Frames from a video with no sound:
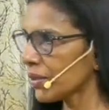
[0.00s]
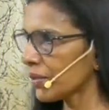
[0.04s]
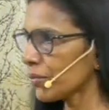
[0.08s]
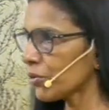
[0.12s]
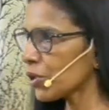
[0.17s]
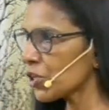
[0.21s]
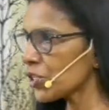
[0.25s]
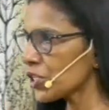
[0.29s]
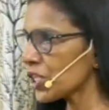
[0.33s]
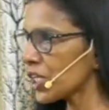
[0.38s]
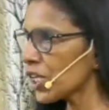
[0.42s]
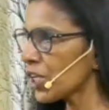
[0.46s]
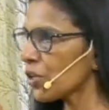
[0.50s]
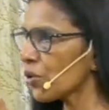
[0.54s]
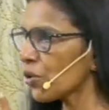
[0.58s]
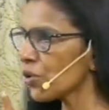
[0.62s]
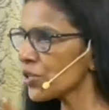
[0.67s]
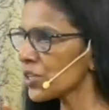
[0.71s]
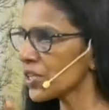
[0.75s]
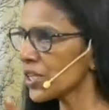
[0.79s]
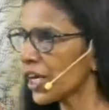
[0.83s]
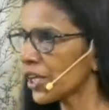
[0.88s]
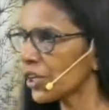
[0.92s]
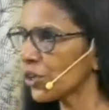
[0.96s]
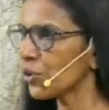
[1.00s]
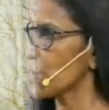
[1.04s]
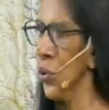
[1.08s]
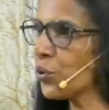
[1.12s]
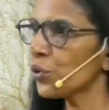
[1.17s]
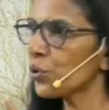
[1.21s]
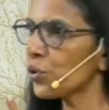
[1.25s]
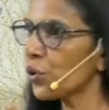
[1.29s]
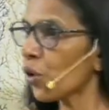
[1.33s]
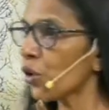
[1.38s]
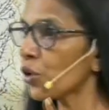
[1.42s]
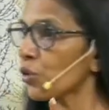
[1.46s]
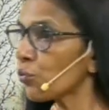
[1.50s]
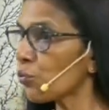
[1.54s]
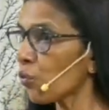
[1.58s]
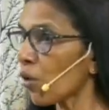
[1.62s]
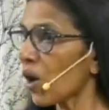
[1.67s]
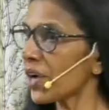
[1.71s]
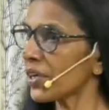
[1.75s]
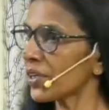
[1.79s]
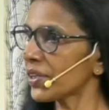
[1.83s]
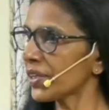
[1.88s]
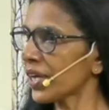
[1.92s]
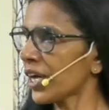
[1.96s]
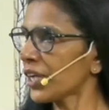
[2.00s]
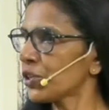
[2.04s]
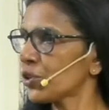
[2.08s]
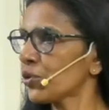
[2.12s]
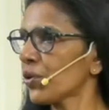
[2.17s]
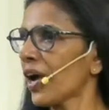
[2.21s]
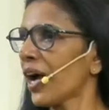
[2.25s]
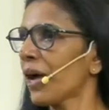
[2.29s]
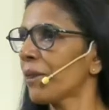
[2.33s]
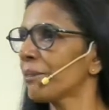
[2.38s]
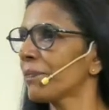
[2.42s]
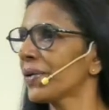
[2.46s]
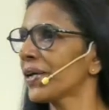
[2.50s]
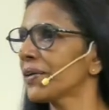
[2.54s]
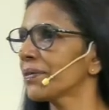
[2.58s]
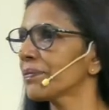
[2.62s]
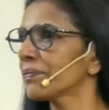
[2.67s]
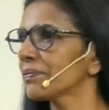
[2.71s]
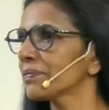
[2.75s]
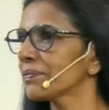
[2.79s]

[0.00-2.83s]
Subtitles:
Because he knows that you don't want that to happen.